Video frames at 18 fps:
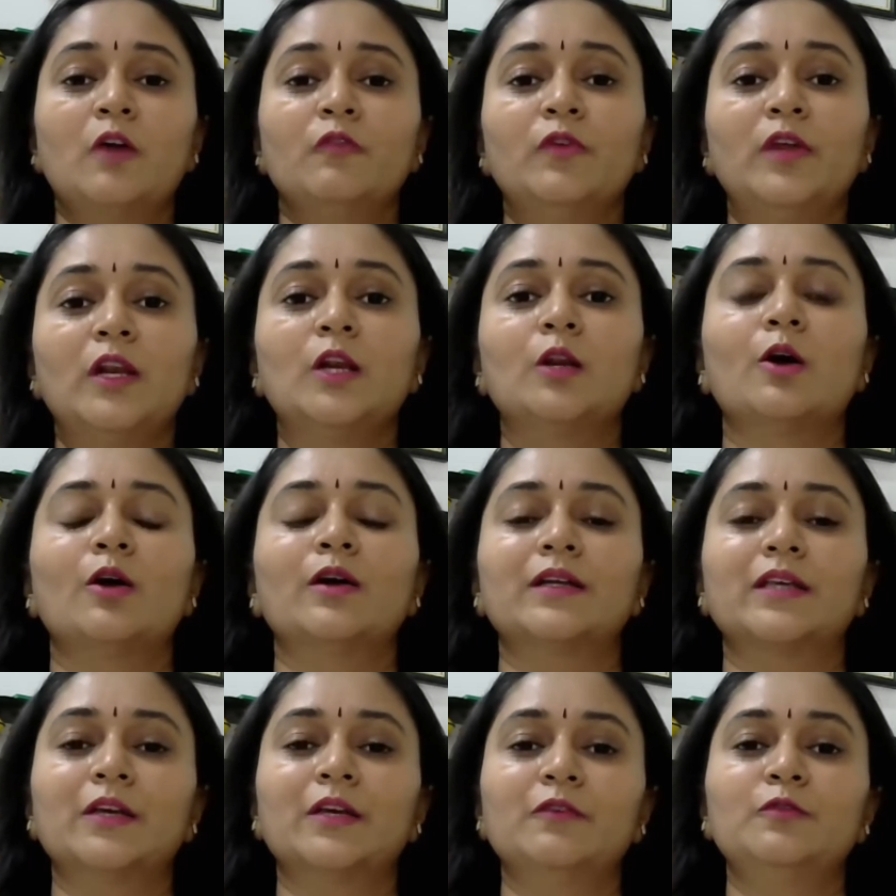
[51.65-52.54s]
will
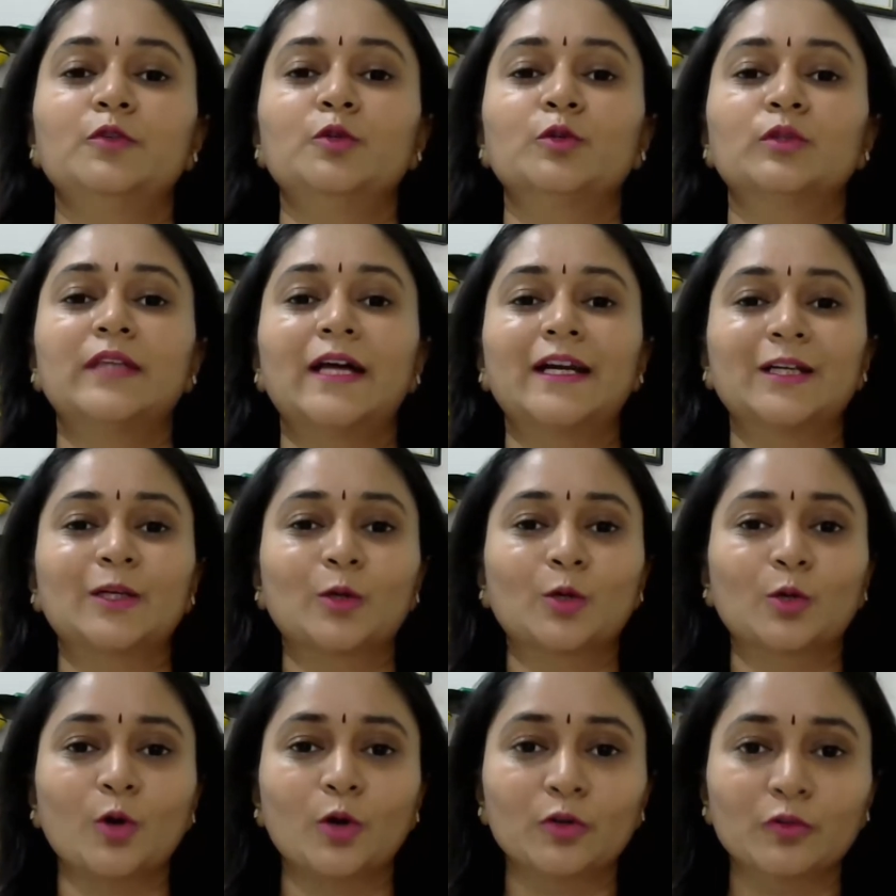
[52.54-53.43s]
not give you that
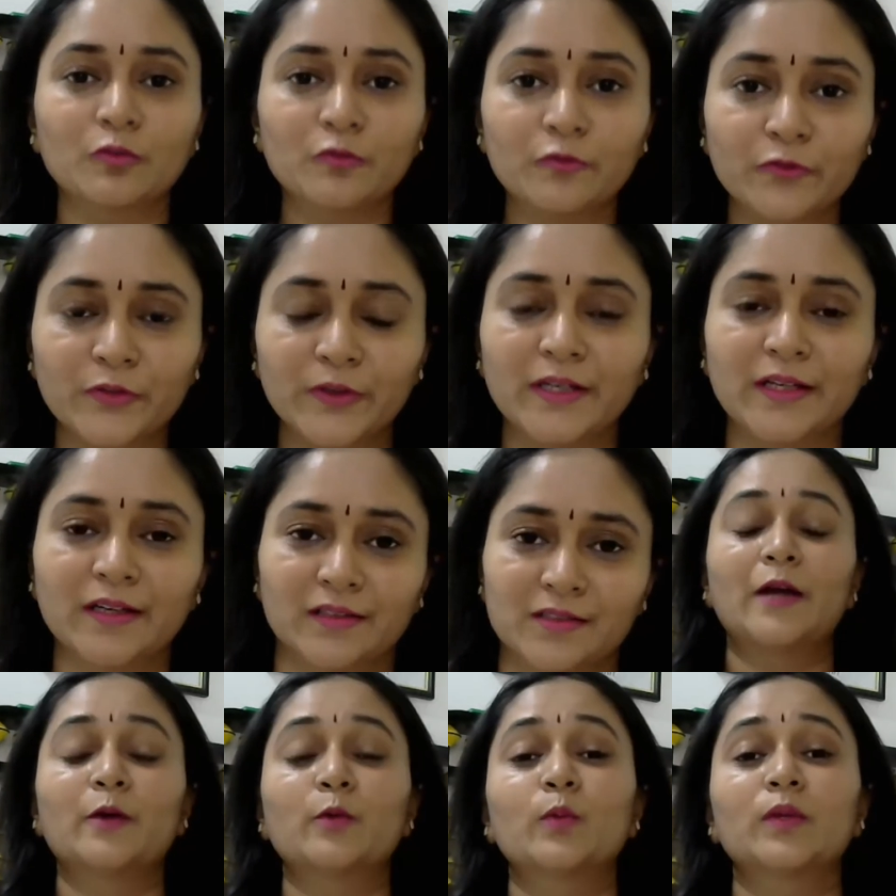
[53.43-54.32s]

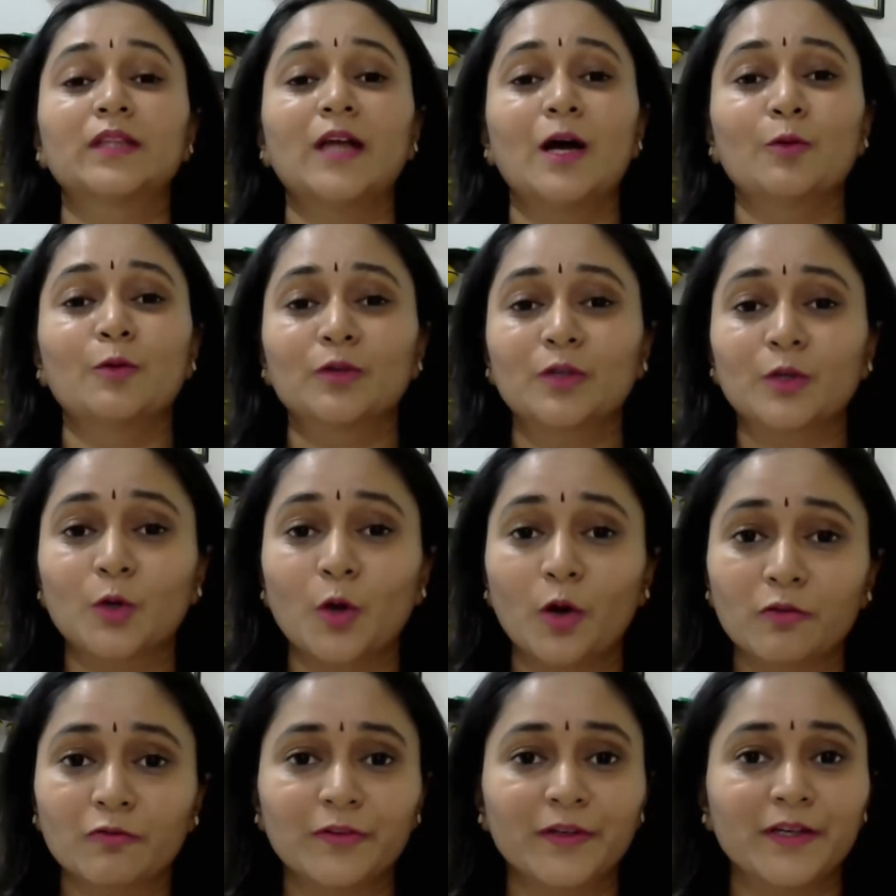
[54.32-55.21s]
confidence, and without
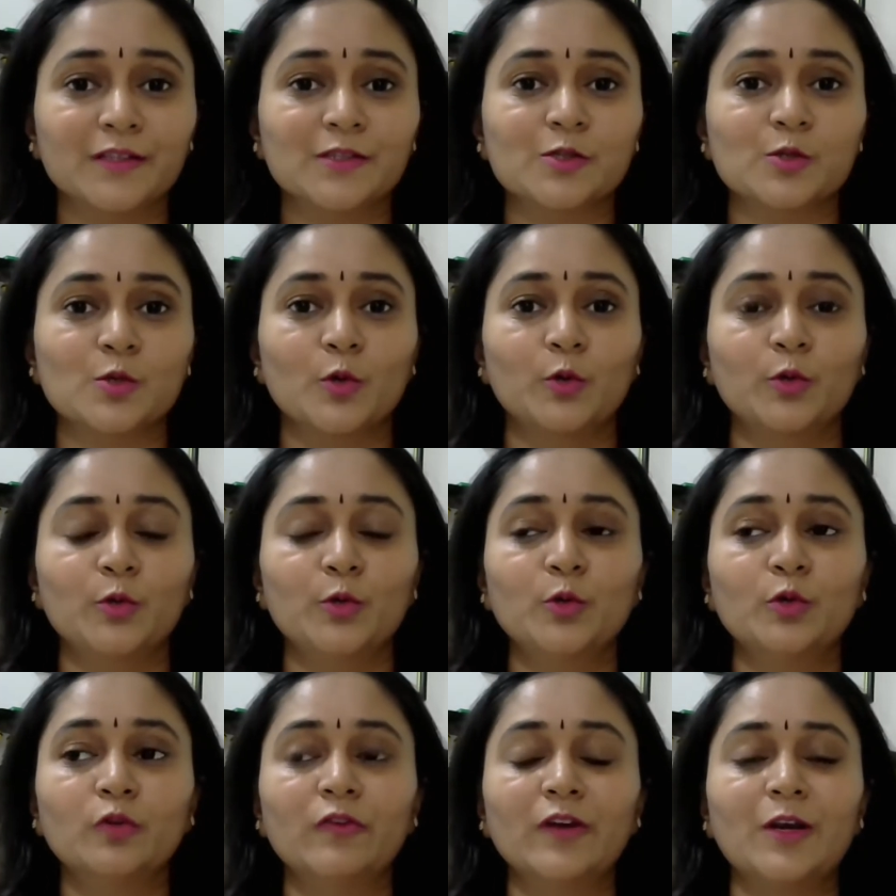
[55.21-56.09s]
confidence
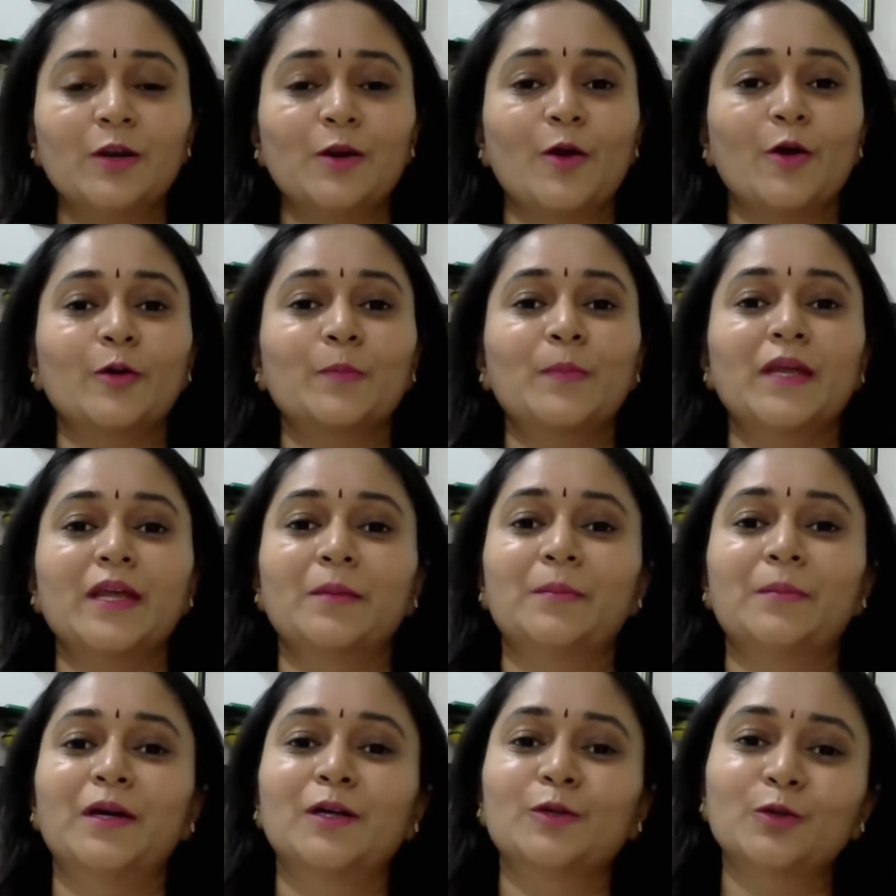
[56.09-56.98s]
you will not be
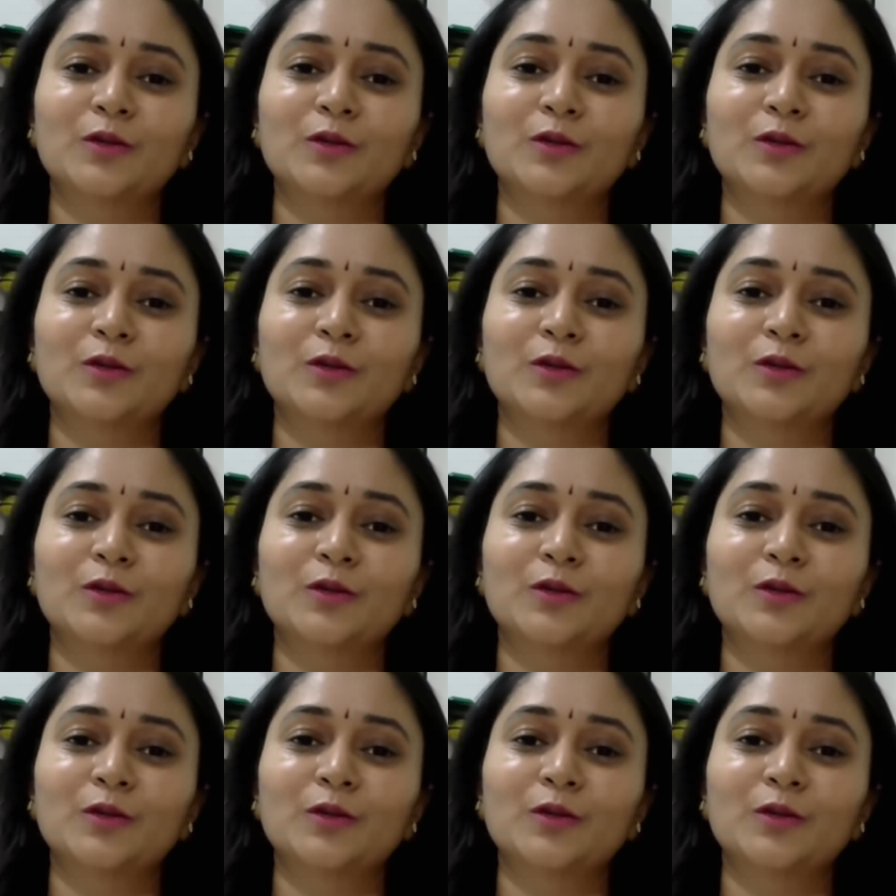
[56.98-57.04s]
able to